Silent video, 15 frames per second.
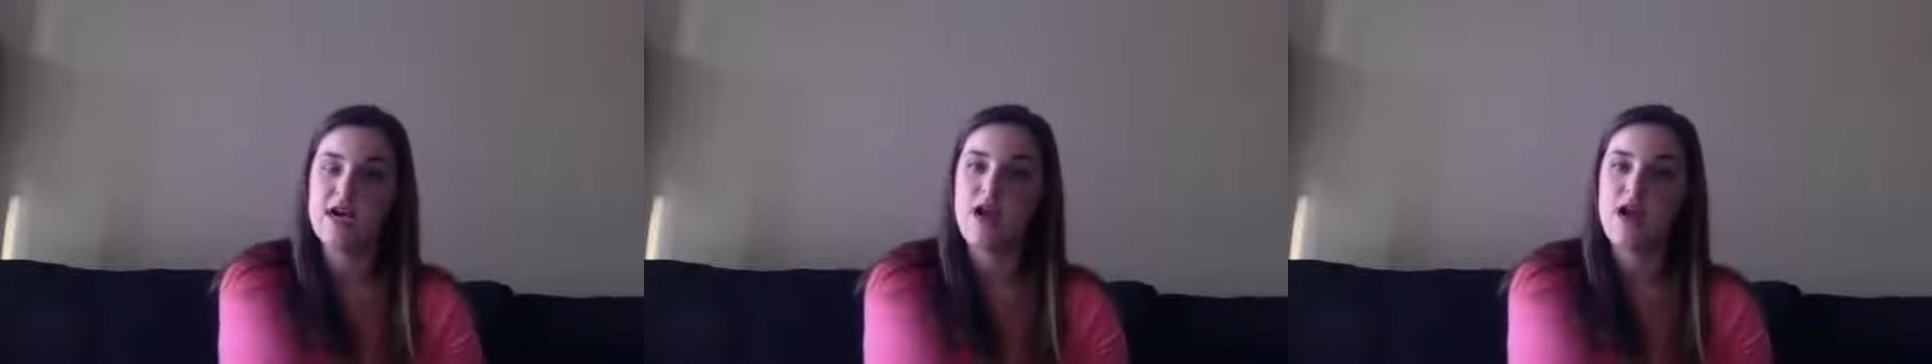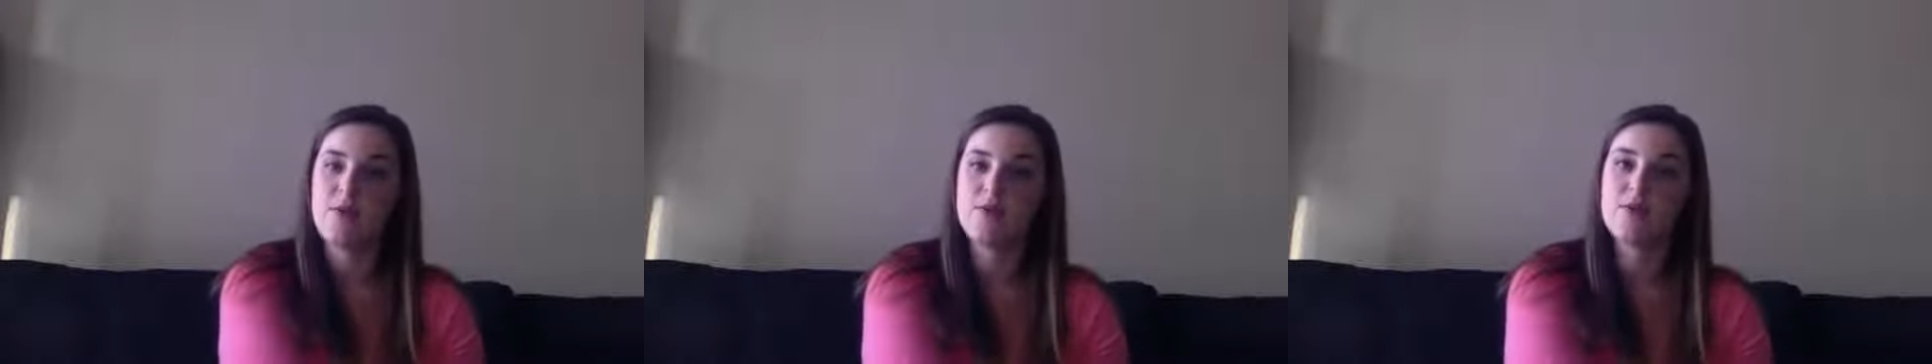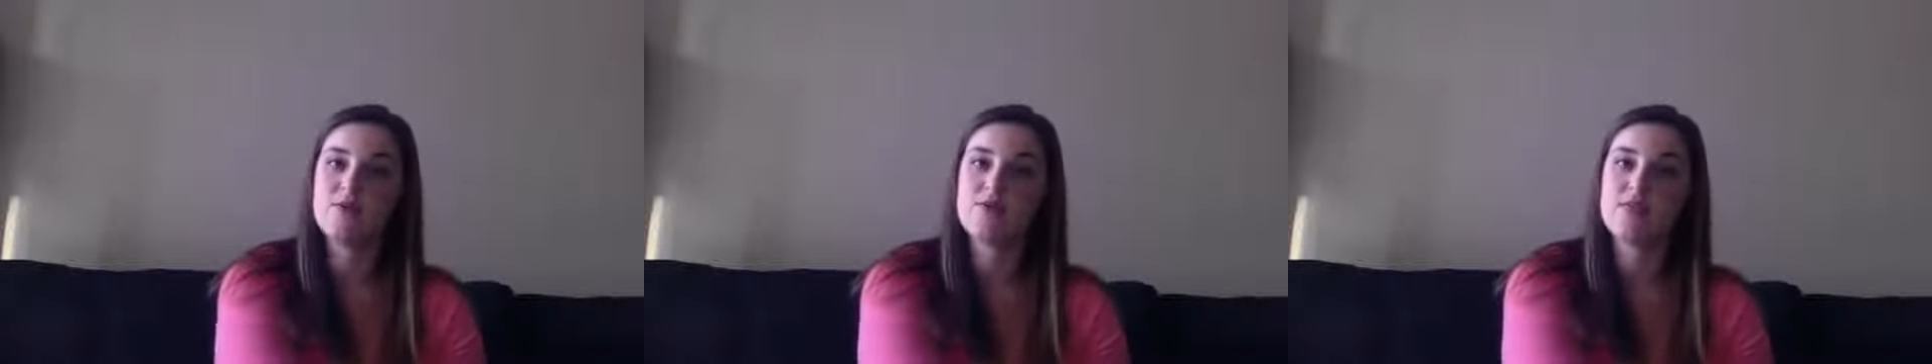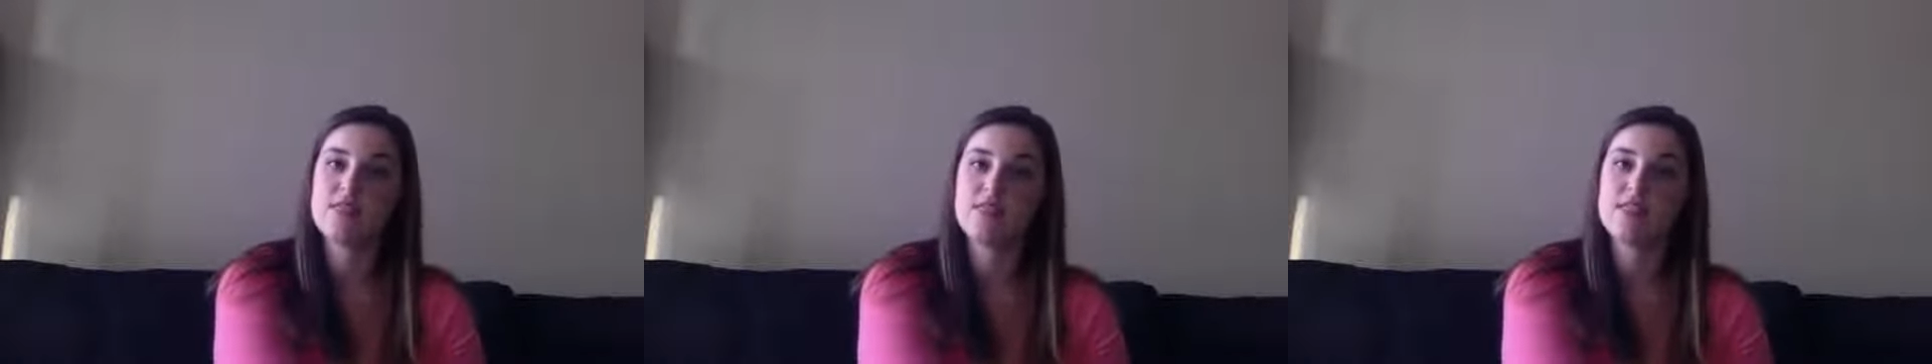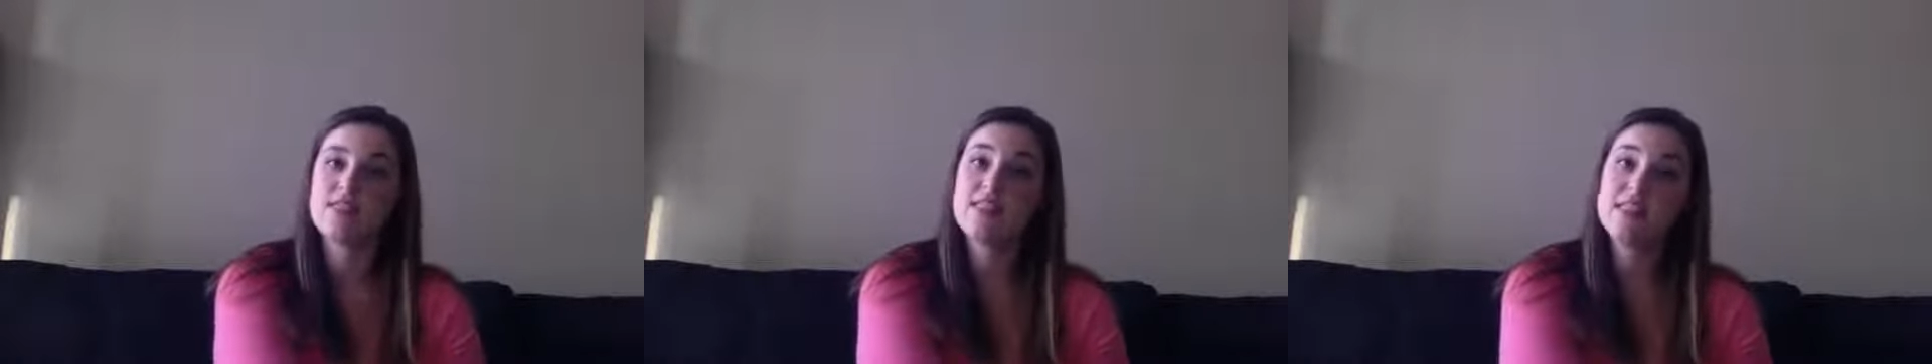I wrote
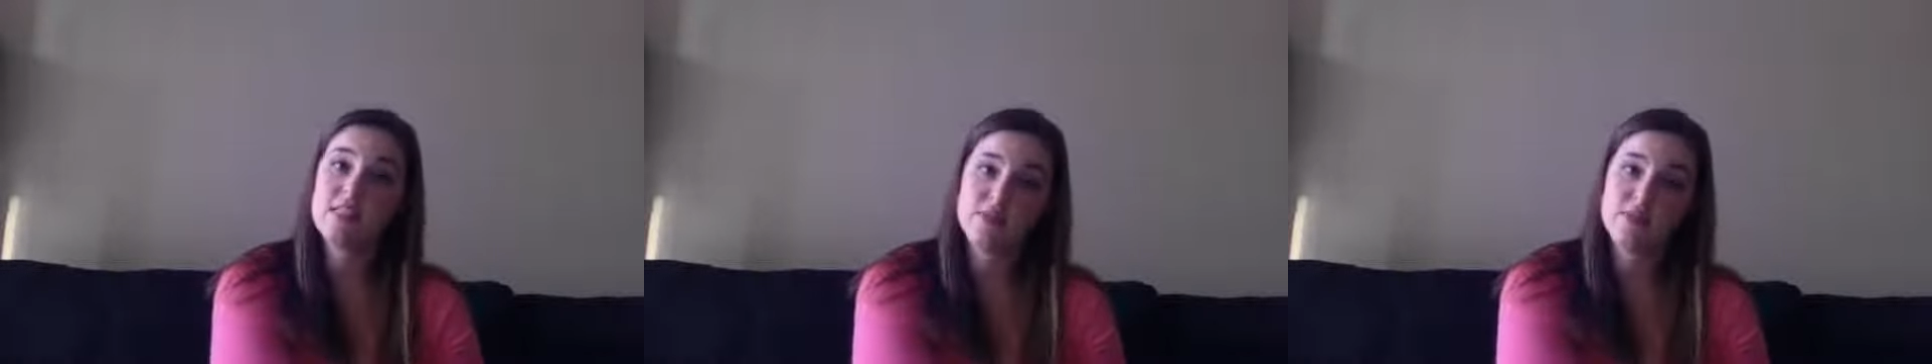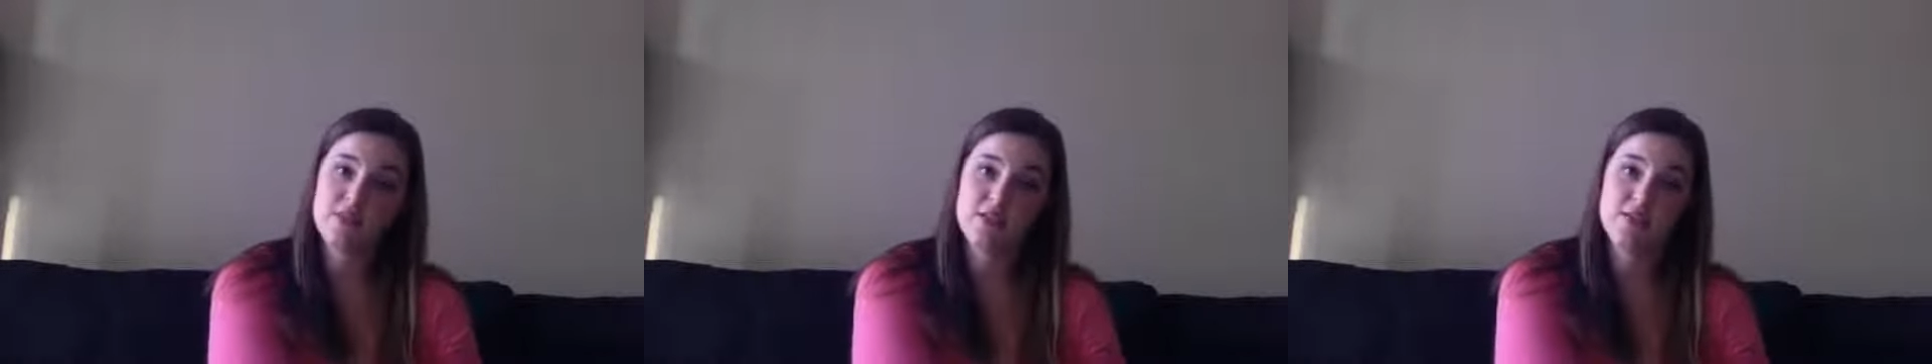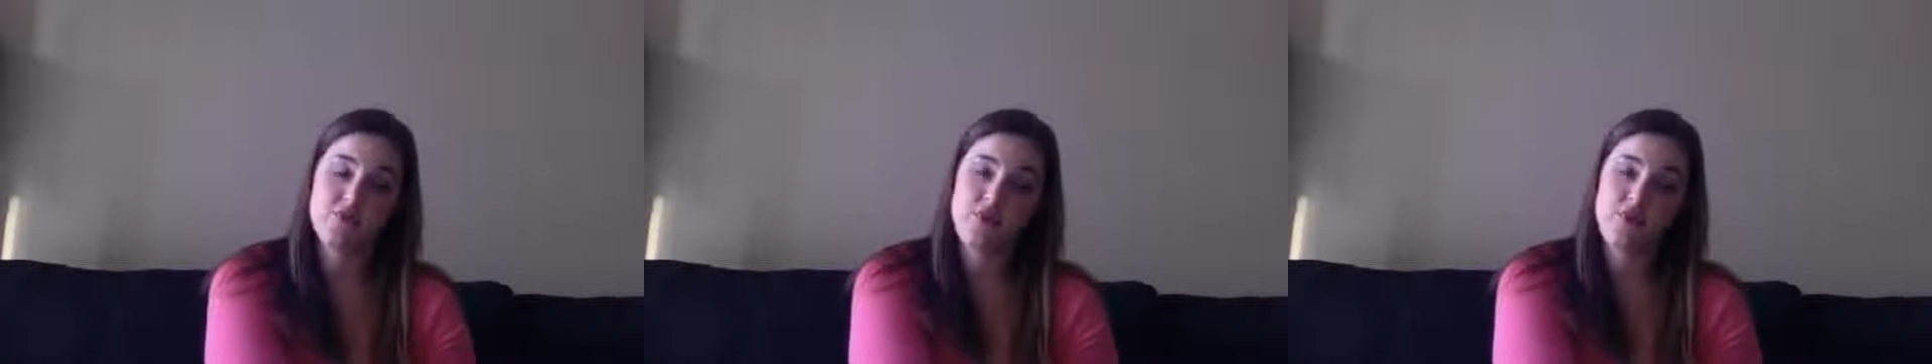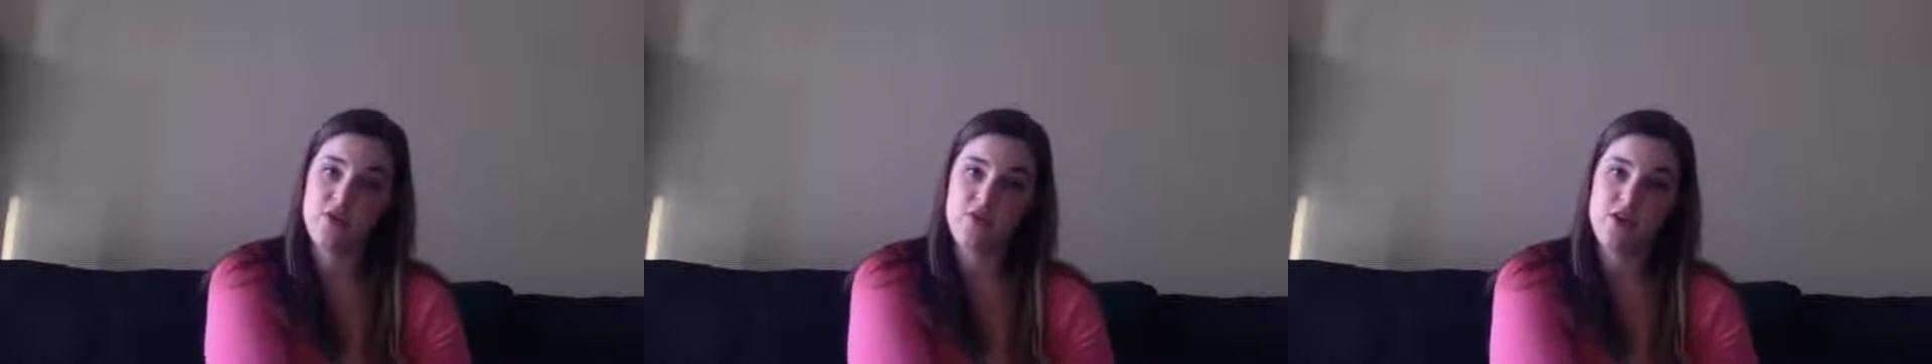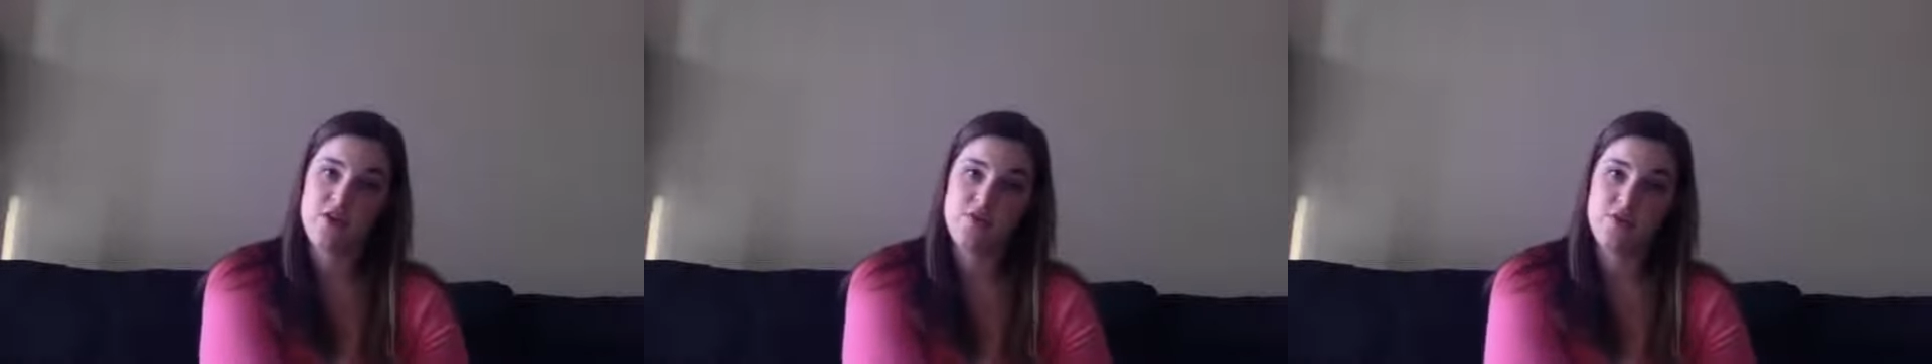six books before I
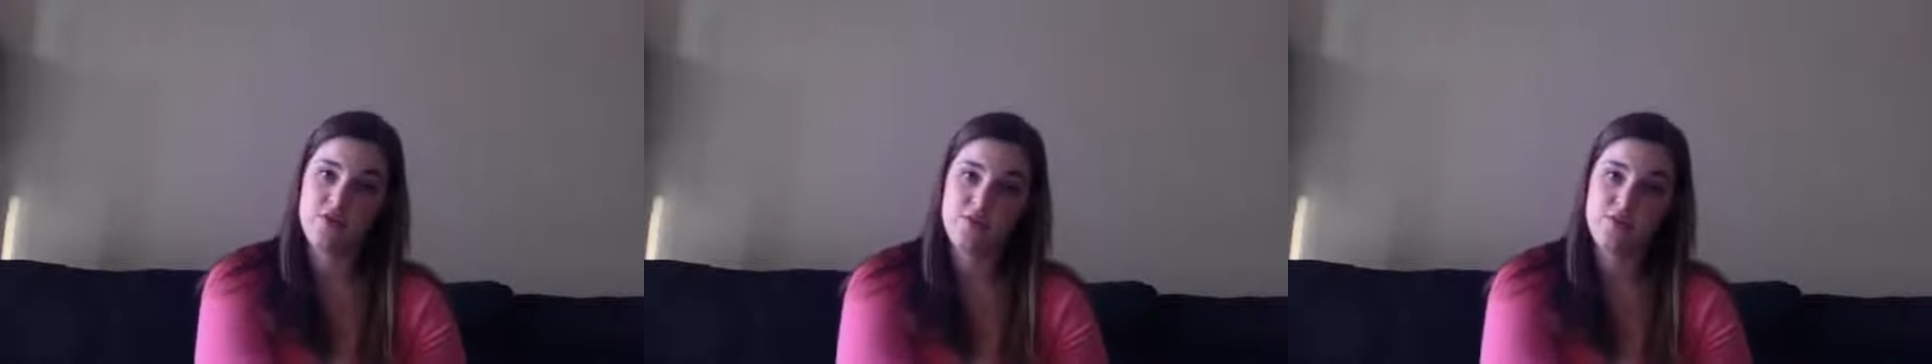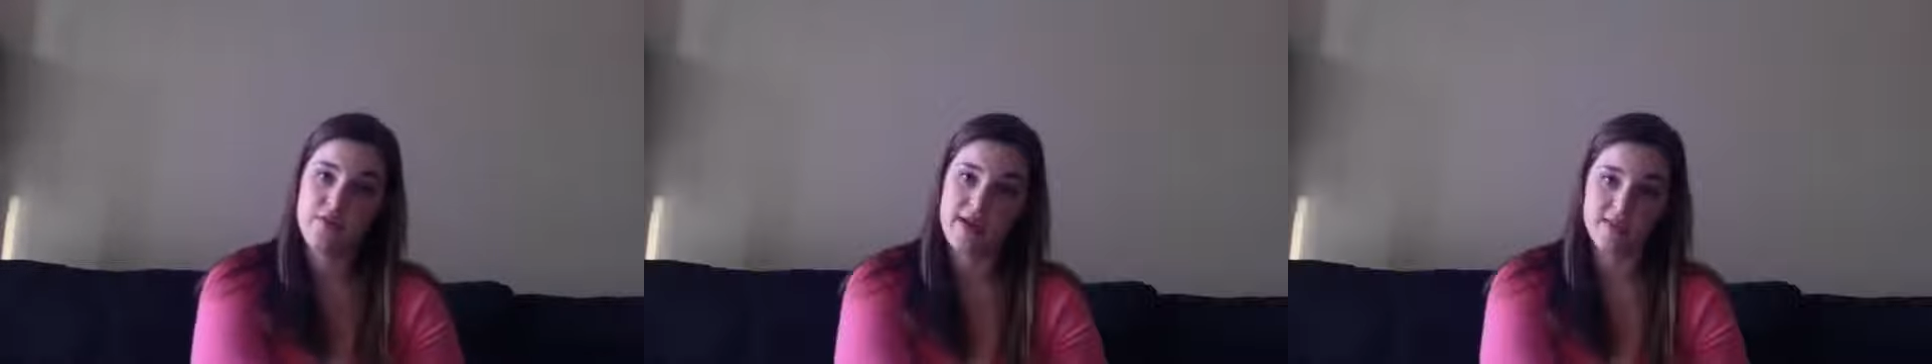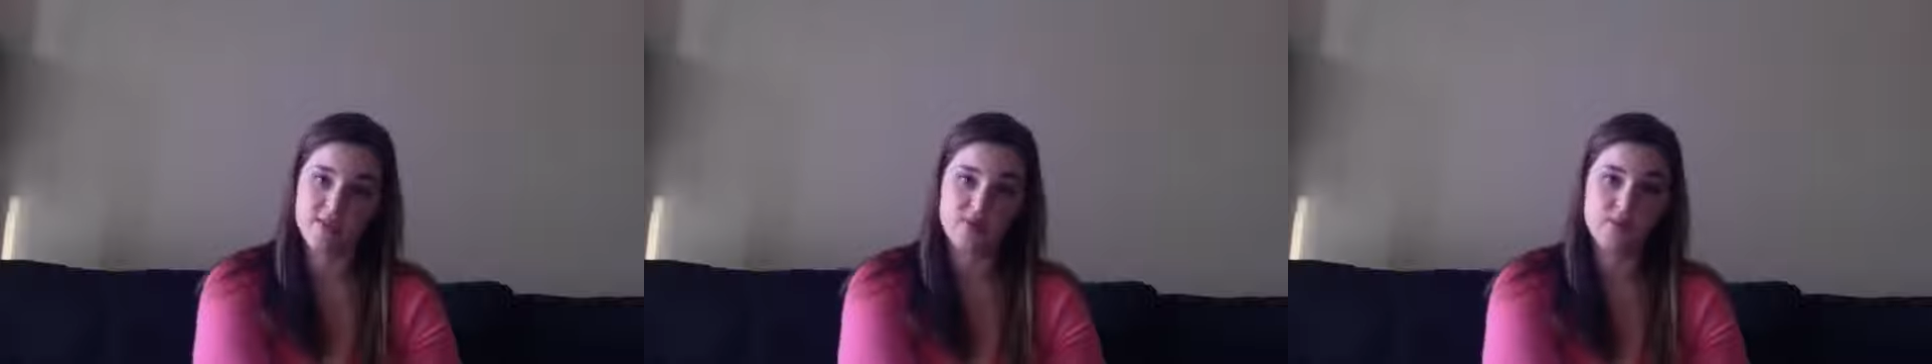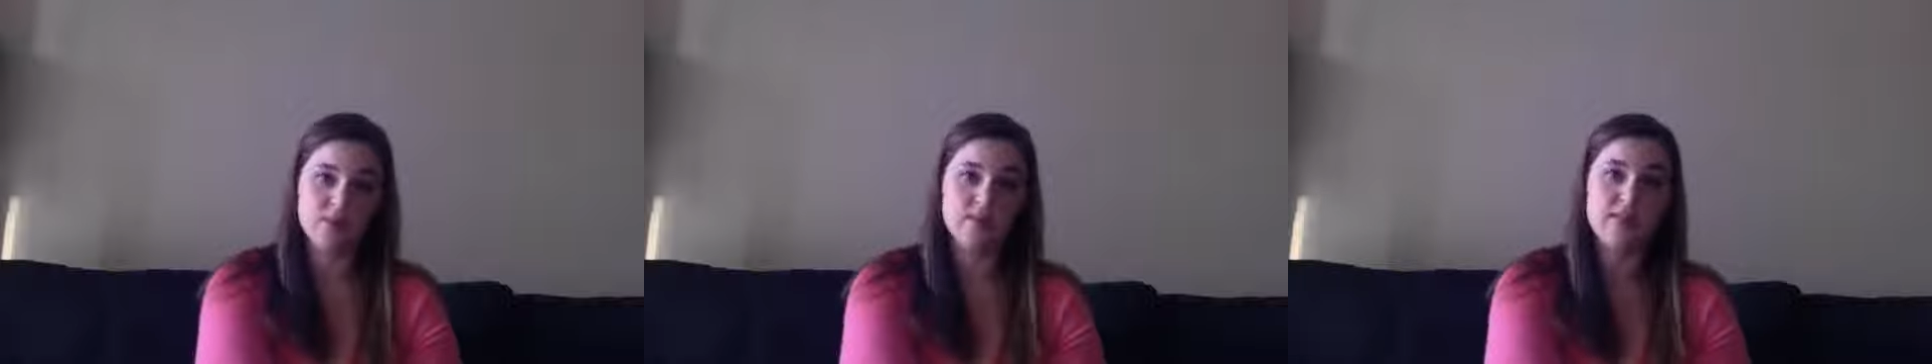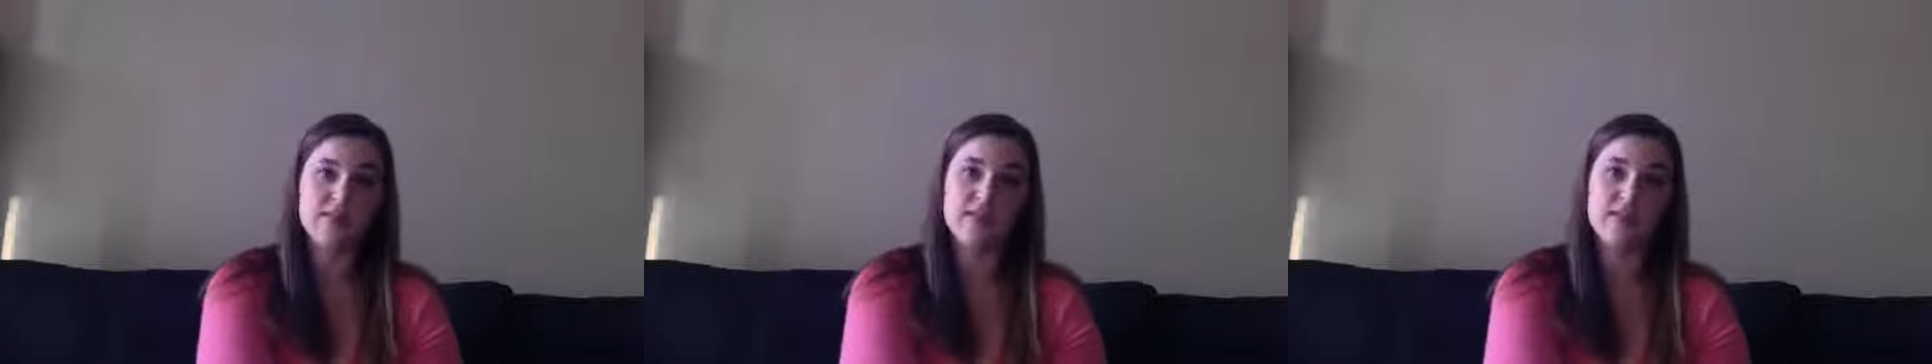graduated from high school,